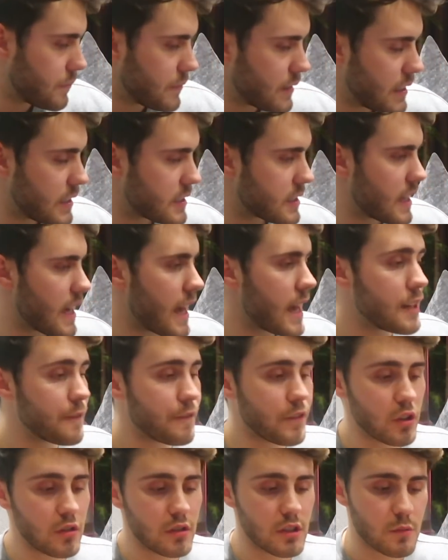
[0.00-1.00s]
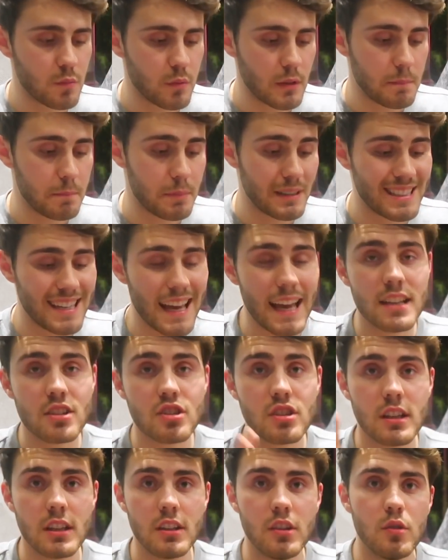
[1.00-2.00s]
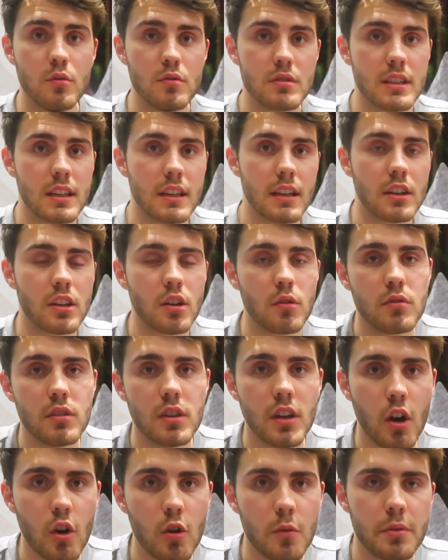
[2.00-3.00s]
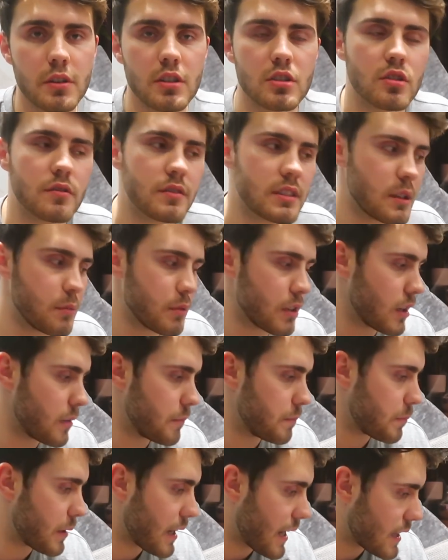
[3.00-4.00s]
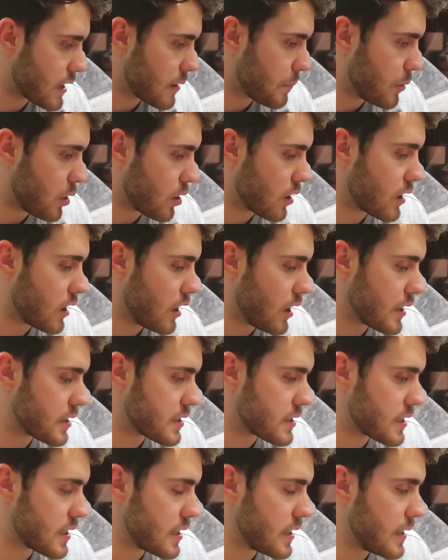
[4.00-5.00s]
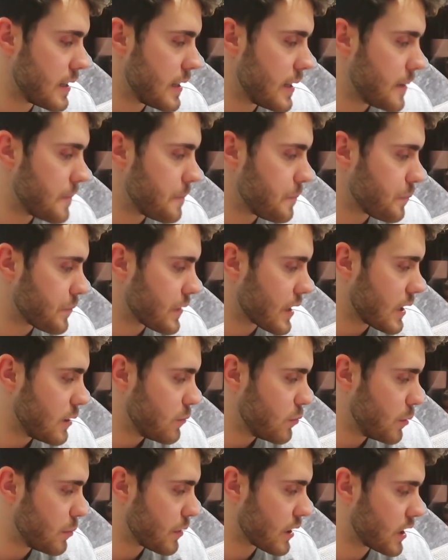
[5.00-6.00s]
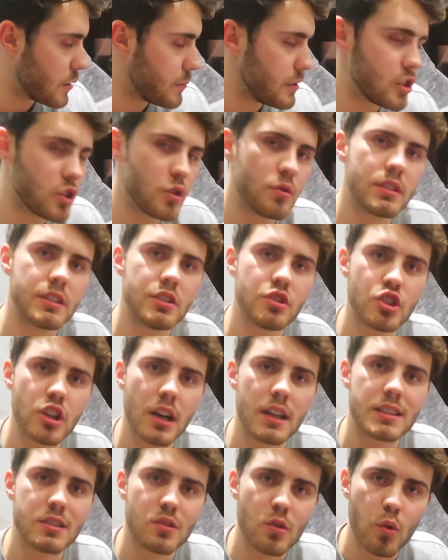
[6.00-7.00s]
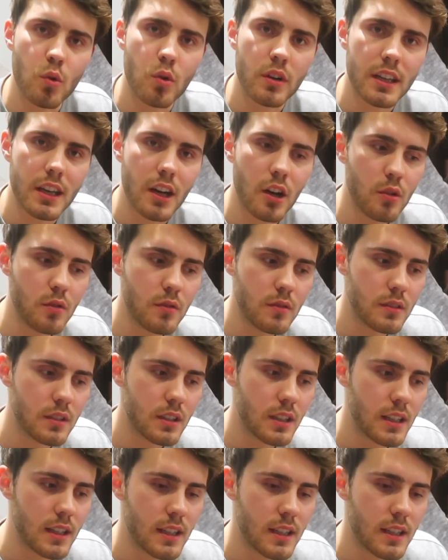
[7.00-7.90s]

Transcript: These are the headphones we're potentially using. I don't know, because obviously when I planned the podcast, we were going to be shooting just audio.